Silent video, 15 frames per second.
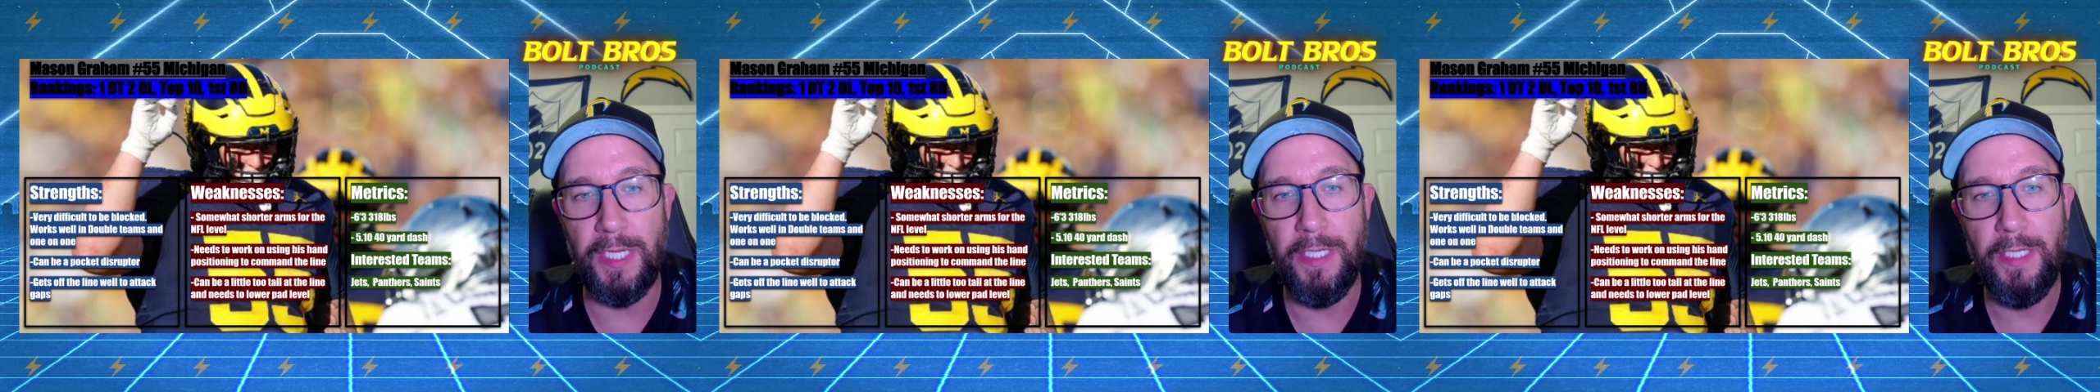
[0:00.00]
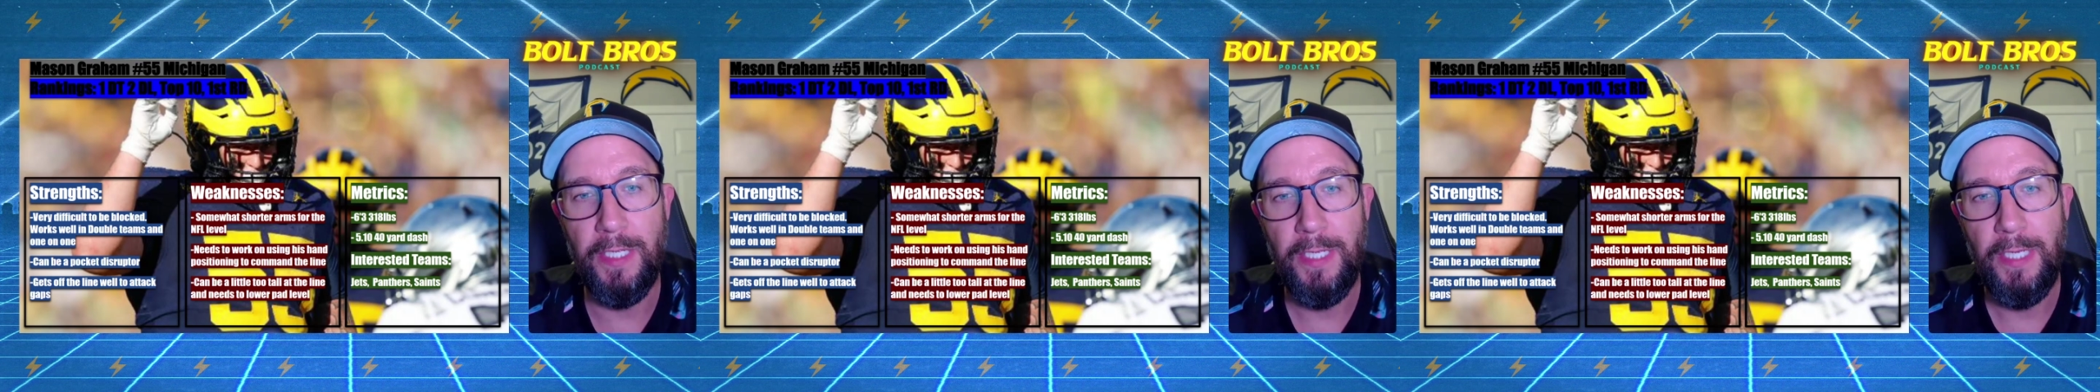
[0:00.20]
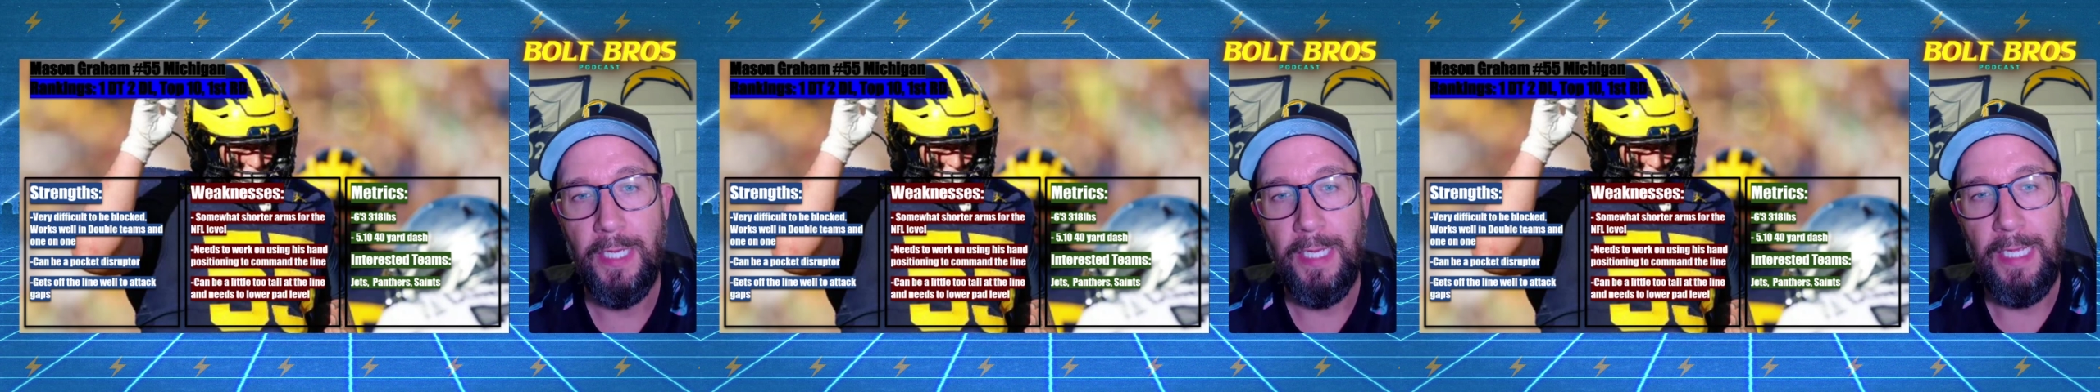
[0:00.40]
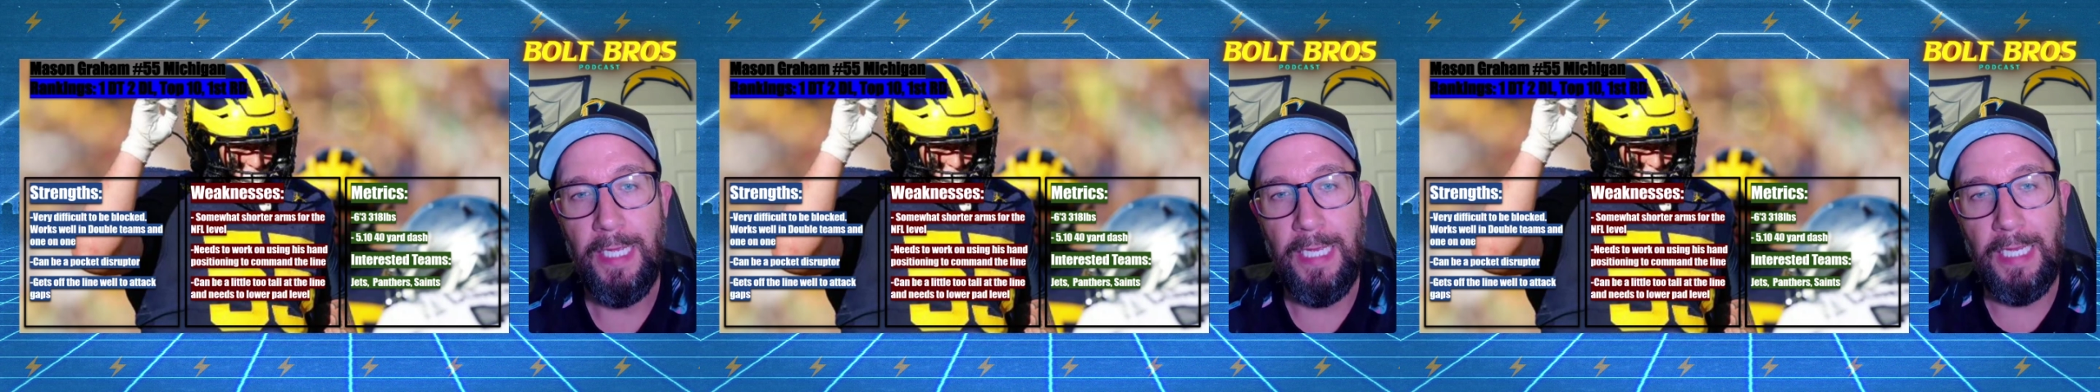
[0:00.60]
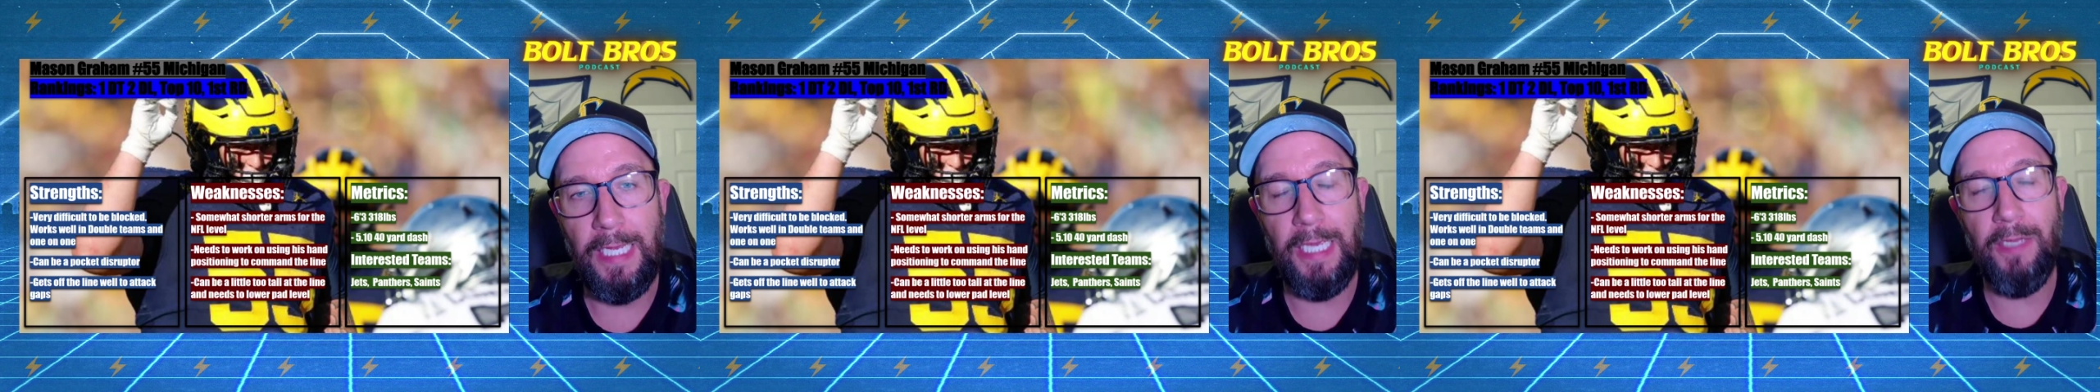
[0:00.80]
And
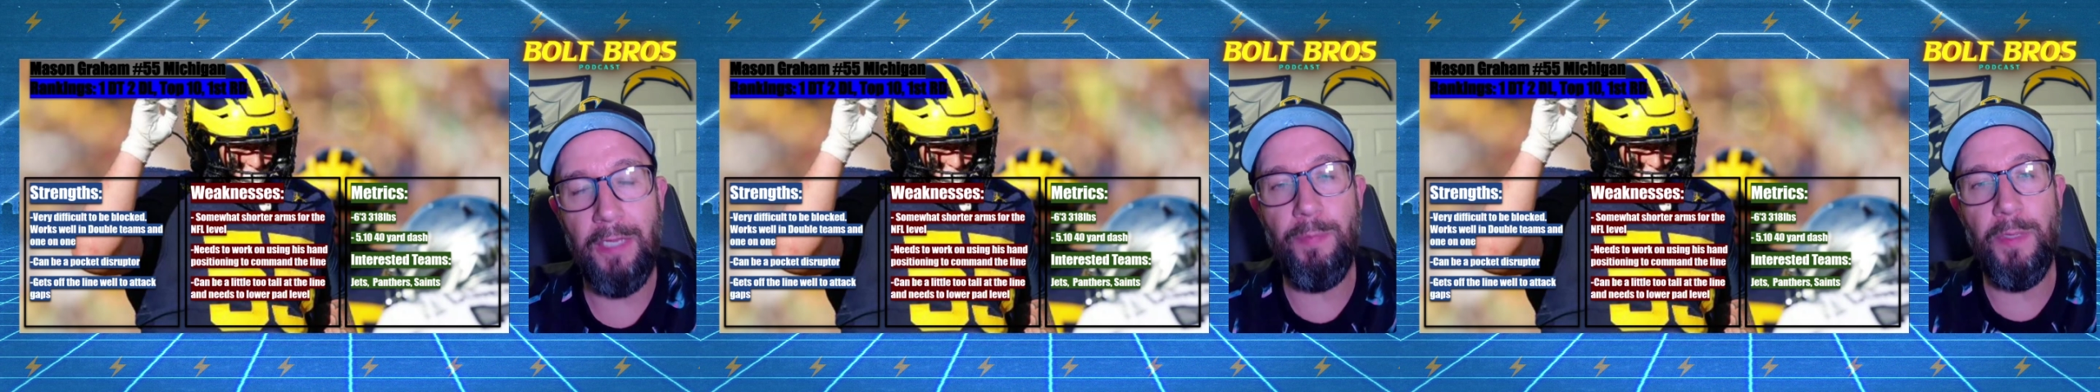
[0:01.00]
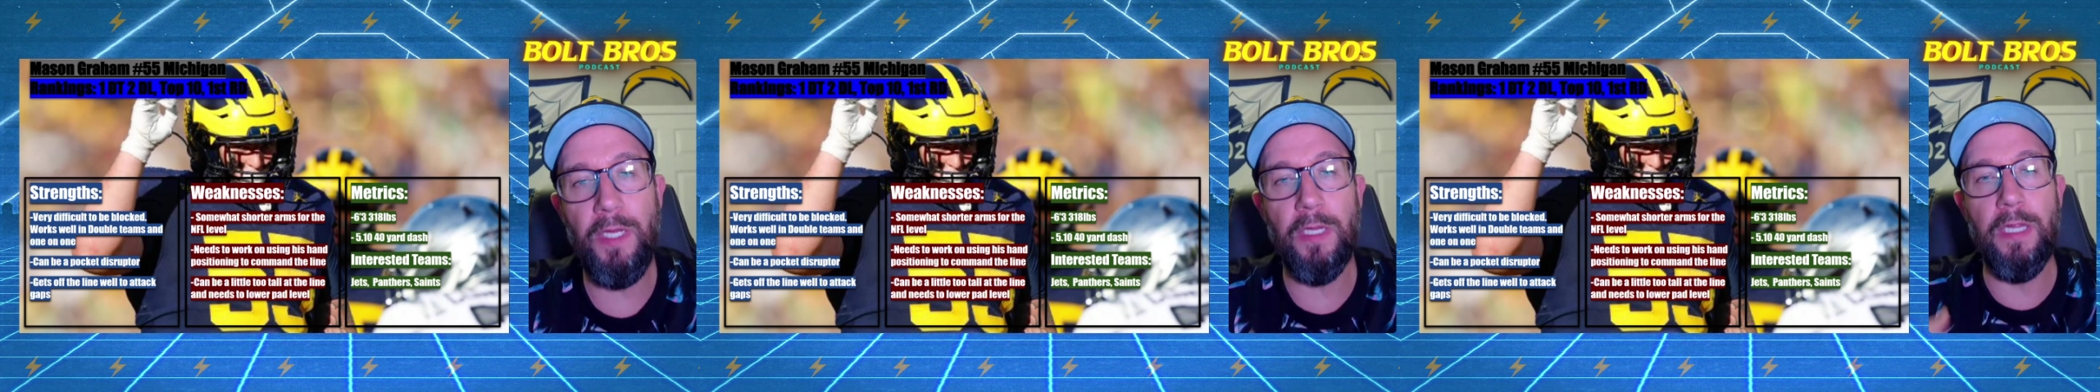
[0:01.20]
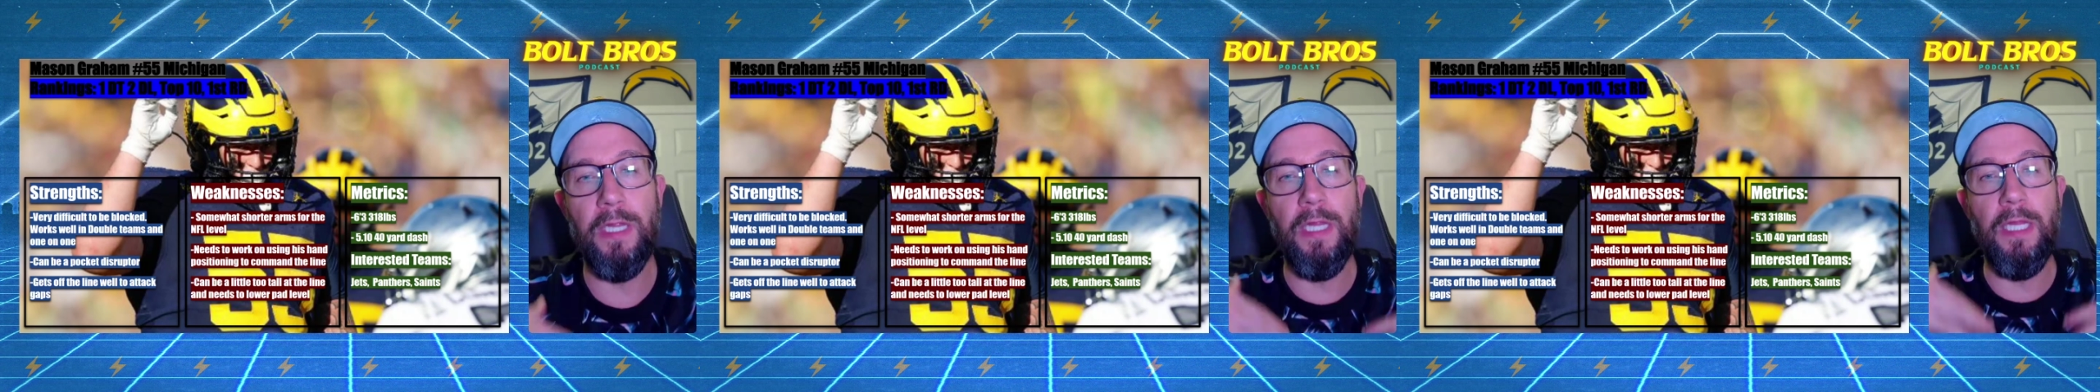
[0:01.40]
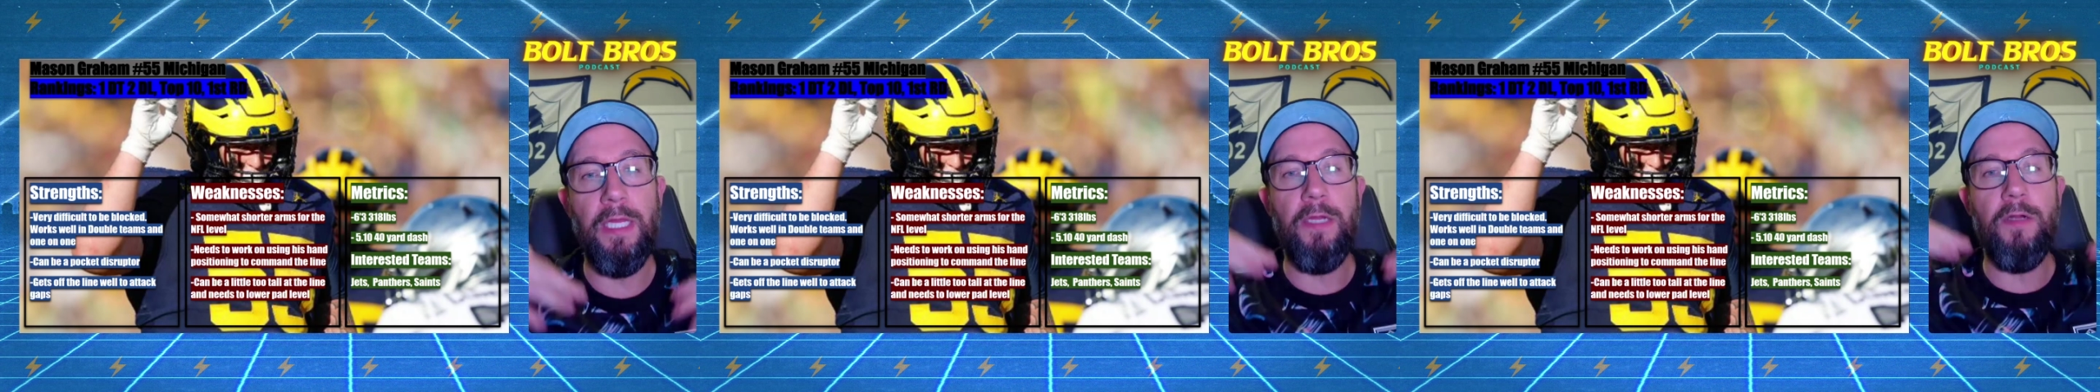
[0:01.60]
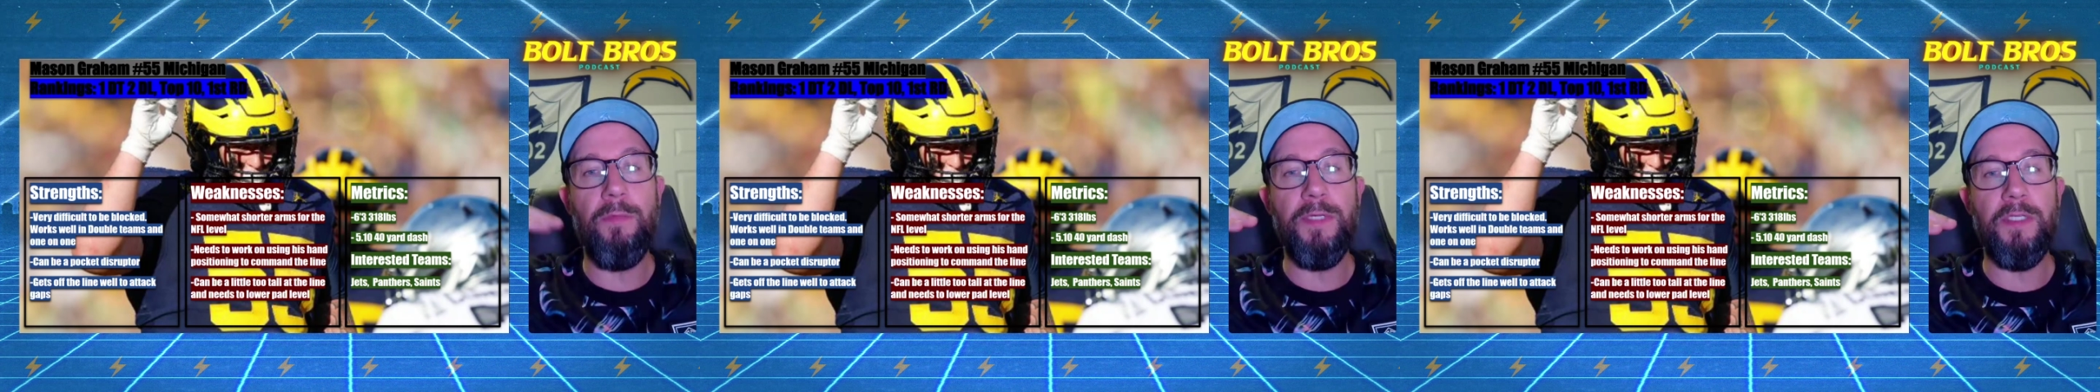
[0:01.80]
he can be a little